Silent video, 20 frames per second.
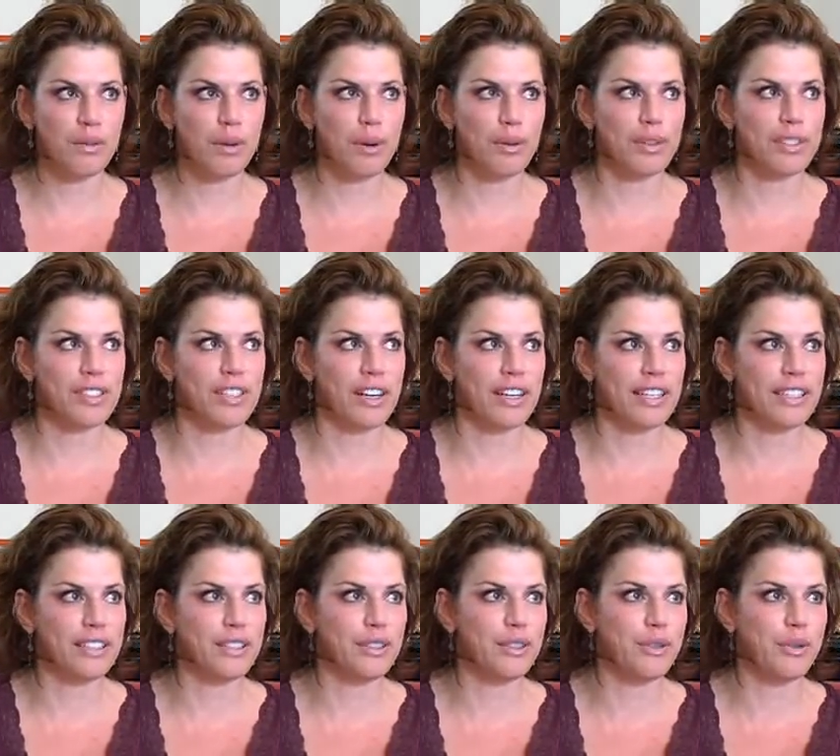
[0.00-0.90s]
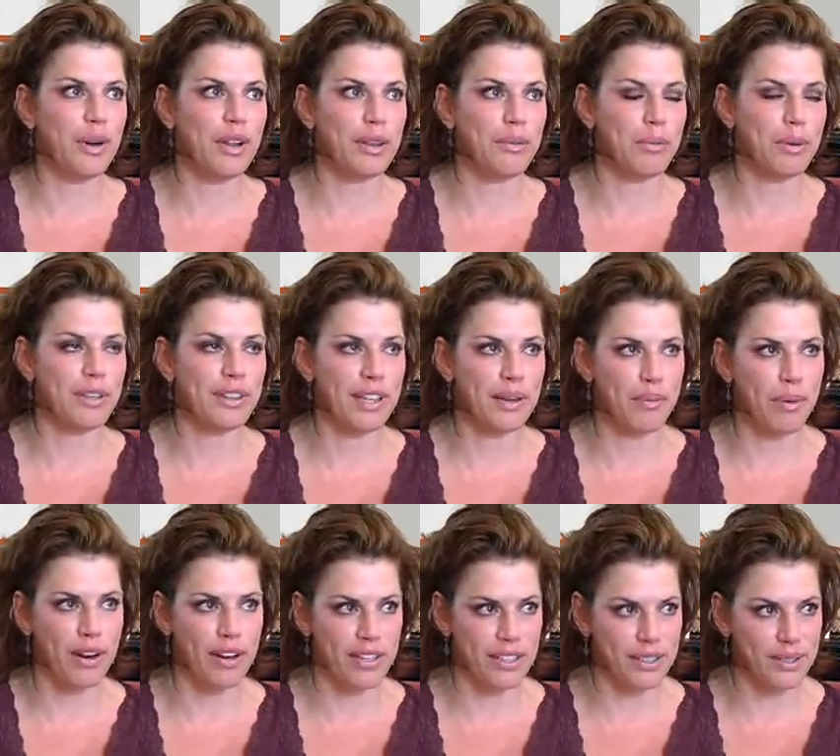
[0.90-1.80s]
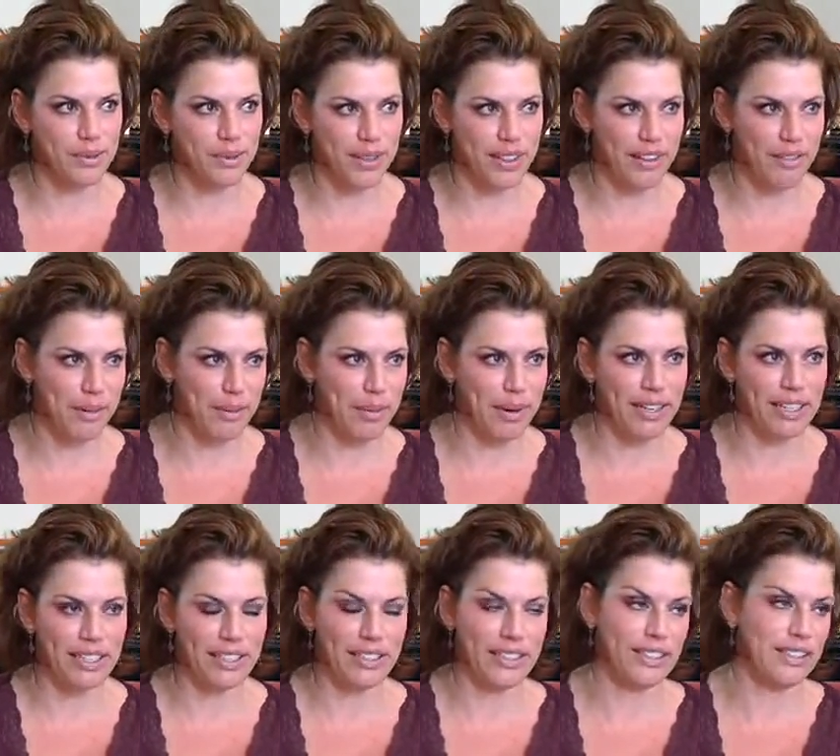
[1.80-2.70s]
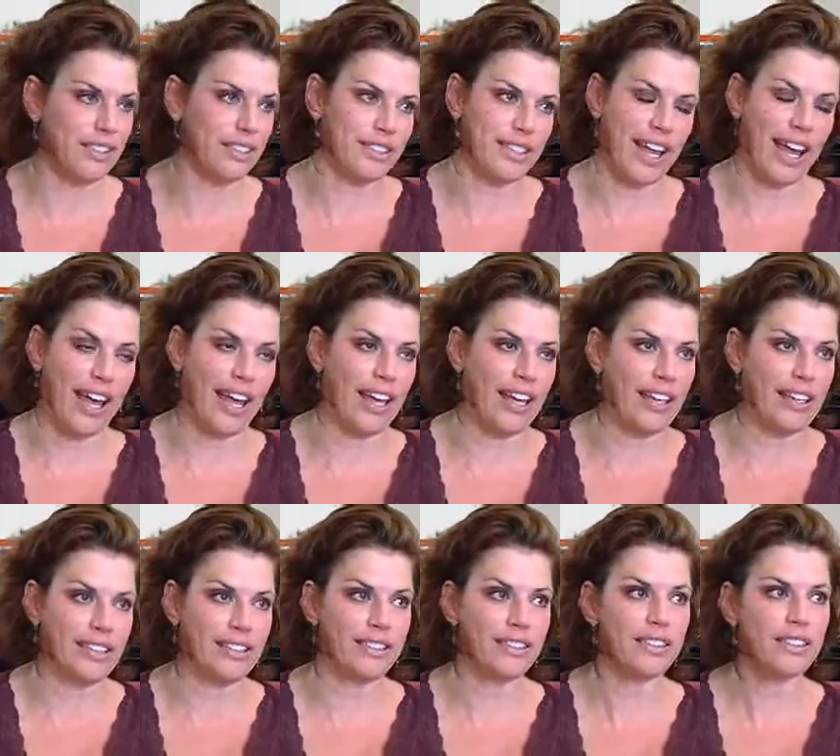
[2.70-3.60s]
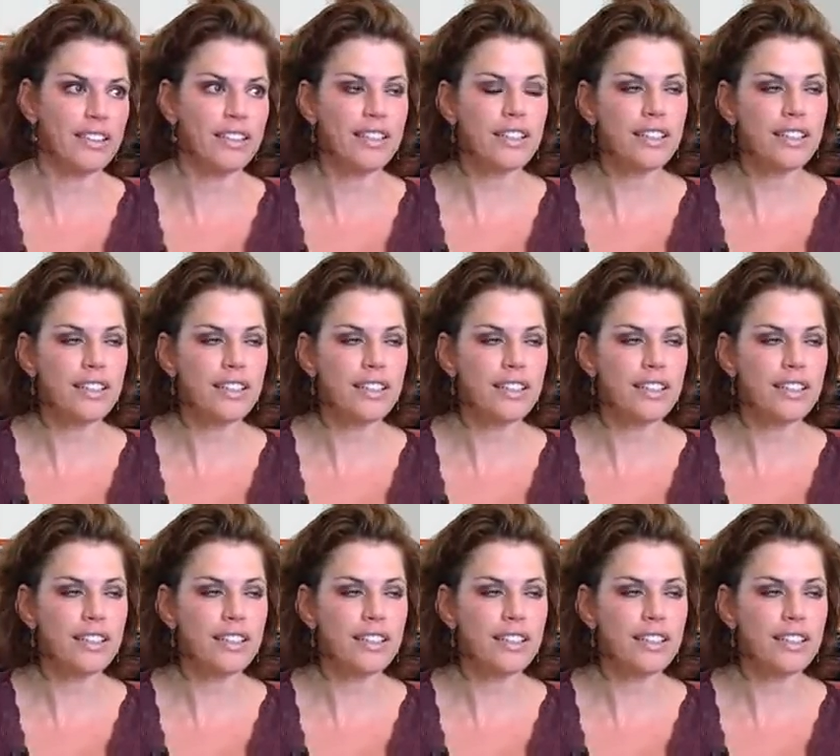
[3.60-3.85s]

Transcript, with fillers: we were starting to do all the birthday parties with everybody, and he couldn't hang, and